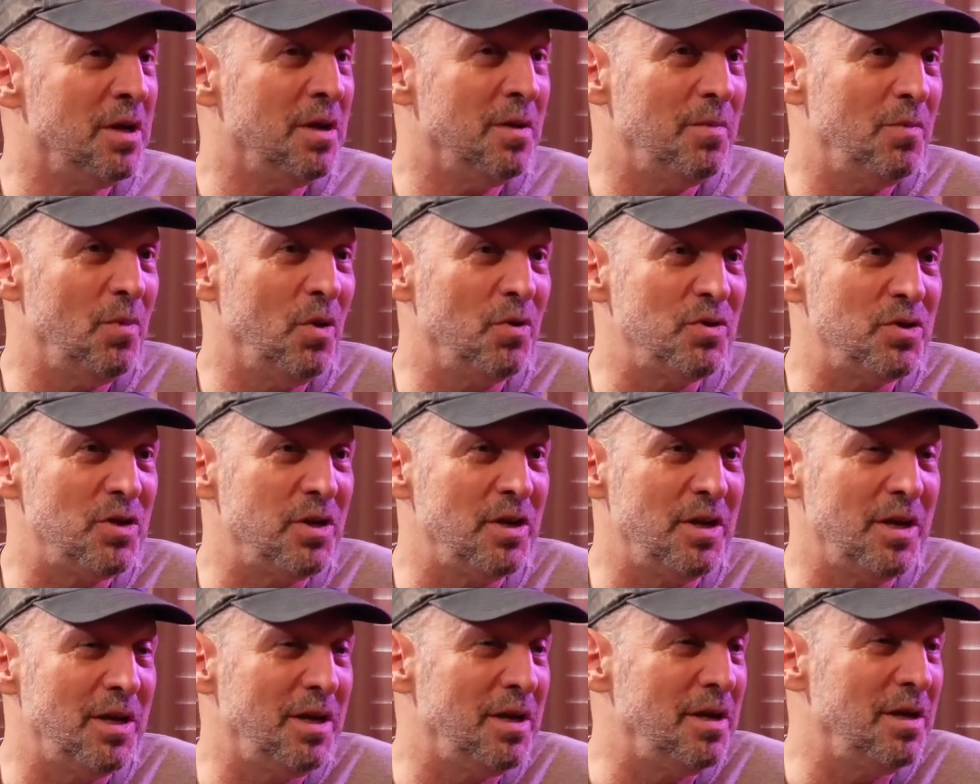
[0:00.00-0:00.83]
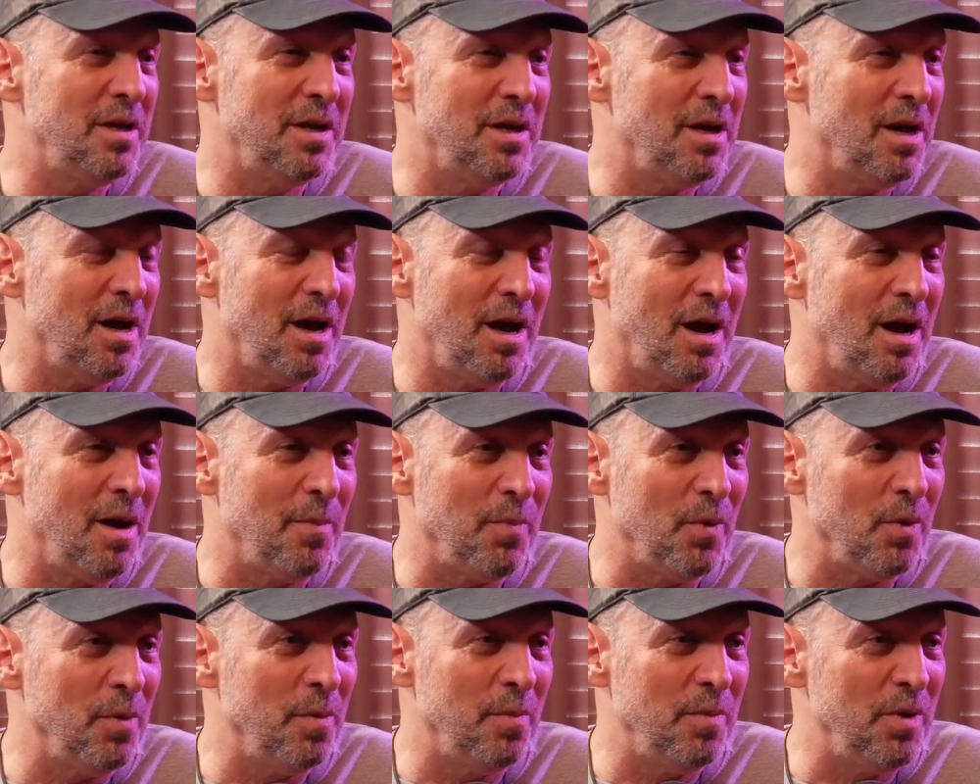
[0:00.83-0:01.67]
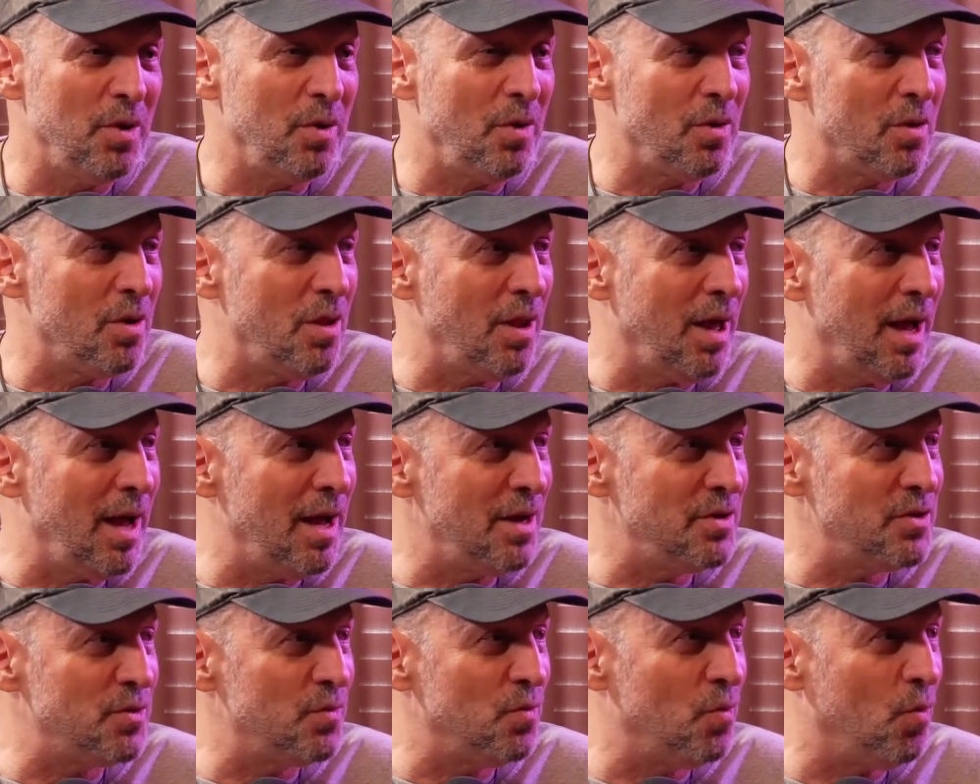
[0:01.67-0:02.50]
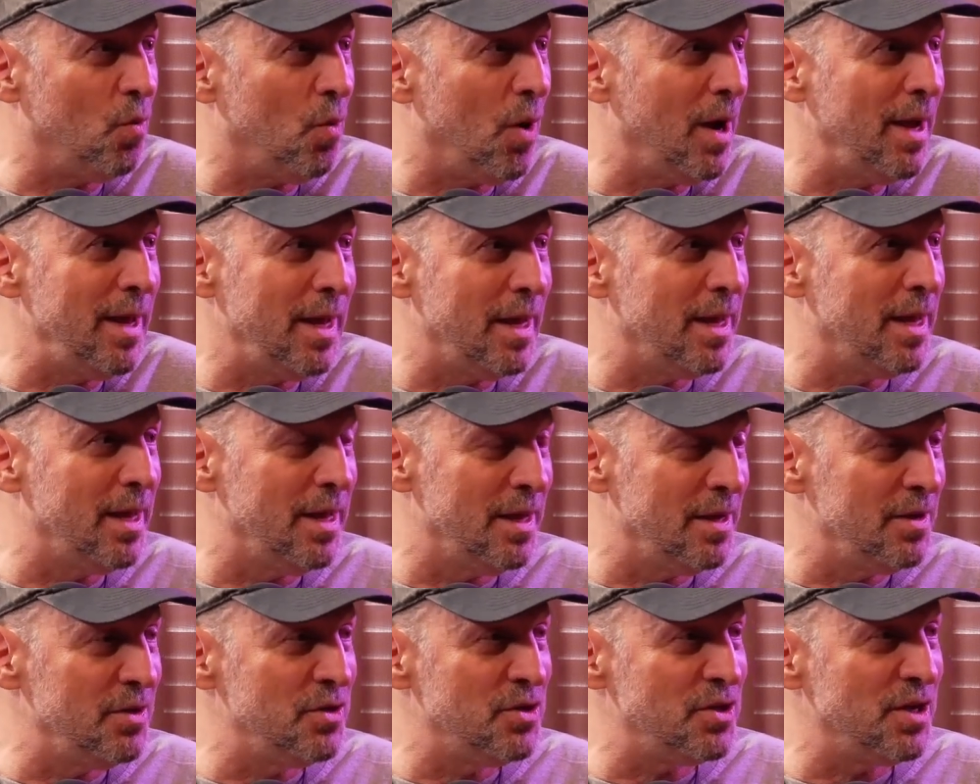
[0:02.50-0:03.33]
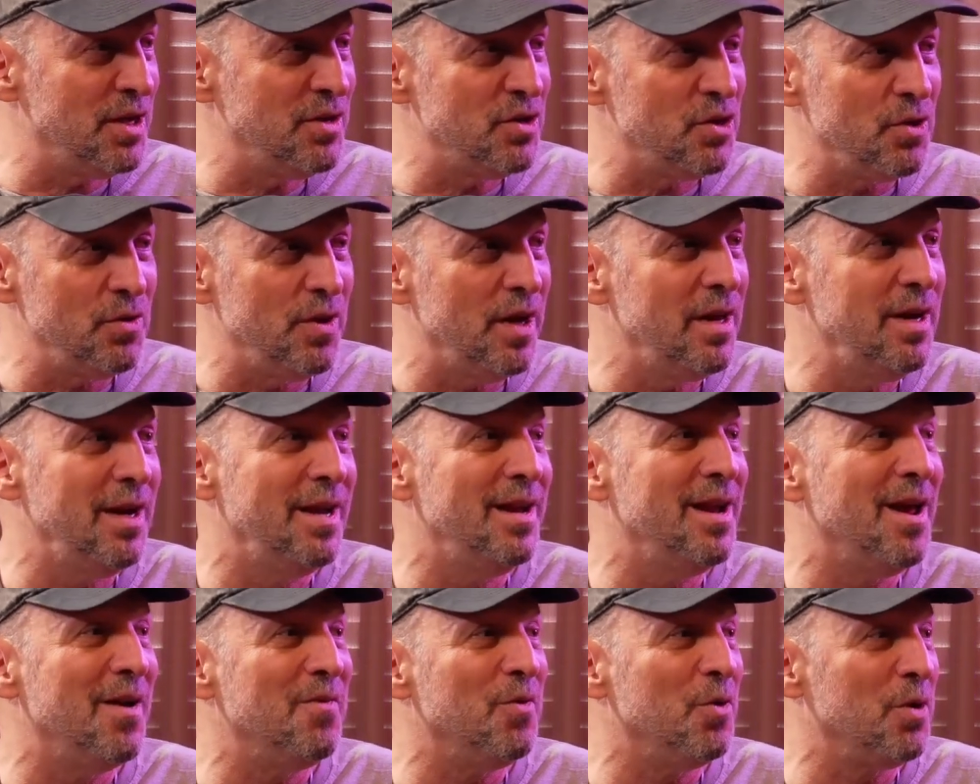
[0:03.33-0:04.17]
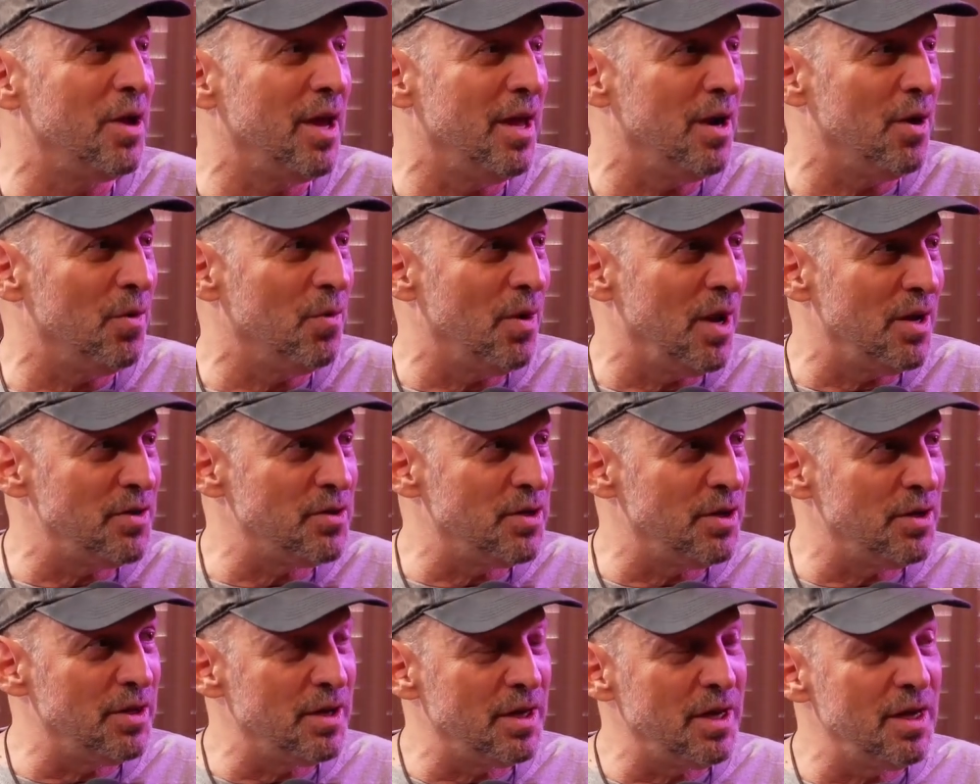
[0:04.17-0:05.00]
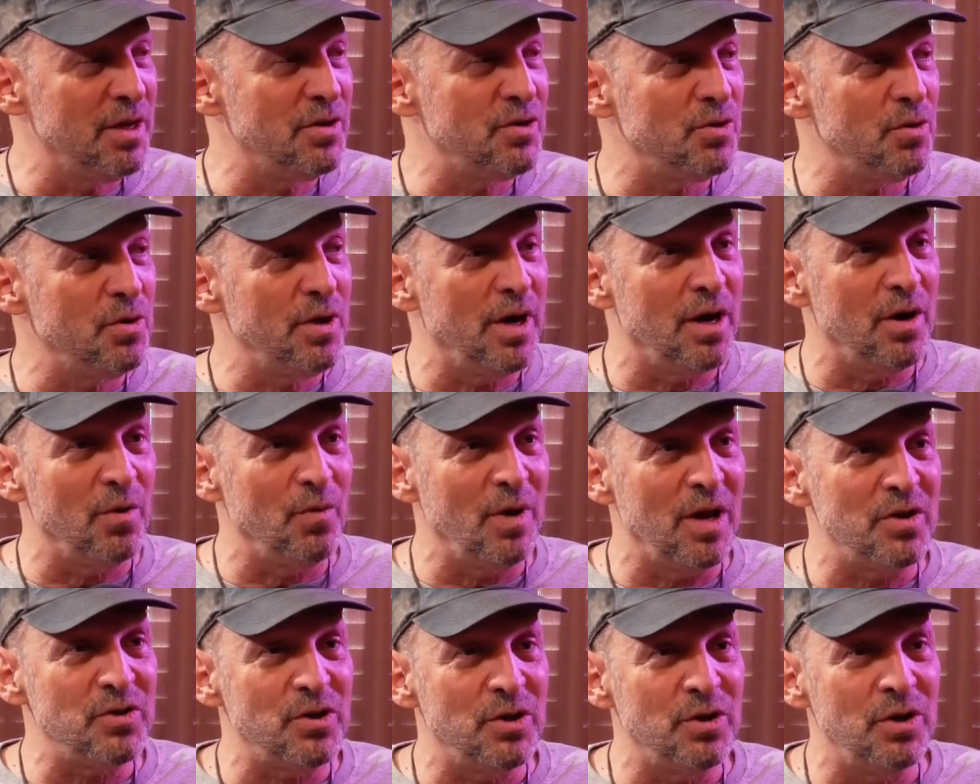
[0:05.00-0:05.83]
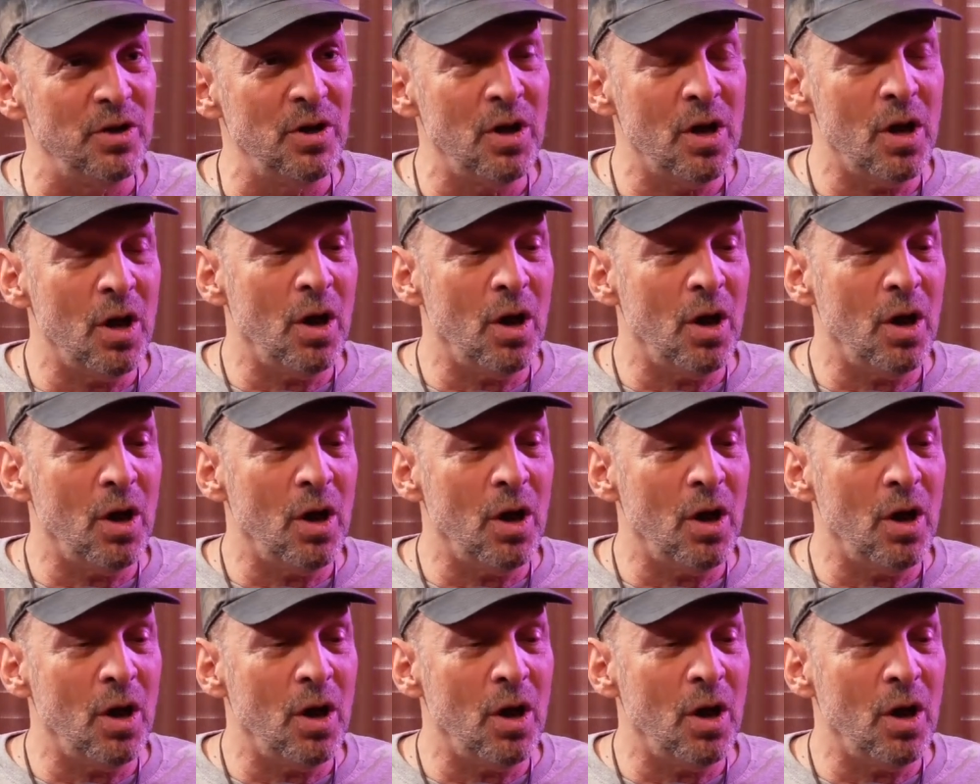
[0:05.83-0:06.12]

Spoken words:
mostly upper middle class white kids, and so they never get arrested. The kids who get arrested